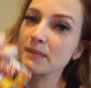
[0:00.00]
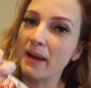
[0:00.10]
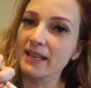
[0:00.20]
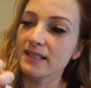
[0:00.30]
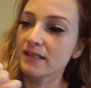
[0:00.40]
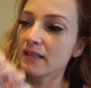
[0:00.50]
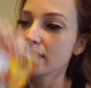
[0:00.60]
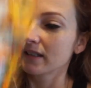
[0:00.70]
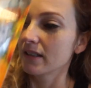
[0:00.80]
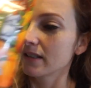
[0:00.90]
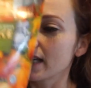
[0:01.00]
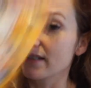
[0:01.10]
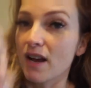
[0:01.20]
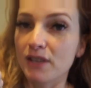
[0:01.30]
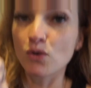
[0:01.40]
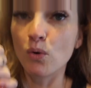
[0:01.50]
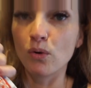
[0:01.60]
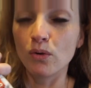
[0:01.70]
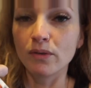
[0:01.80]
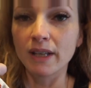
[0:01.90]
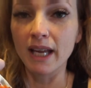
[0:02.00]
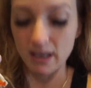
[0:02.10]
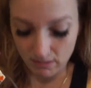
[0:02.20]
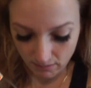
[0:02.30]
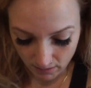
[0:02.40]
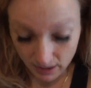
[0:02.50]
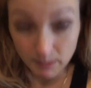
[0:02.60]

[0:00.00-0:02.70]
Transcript: spice is not as cool in the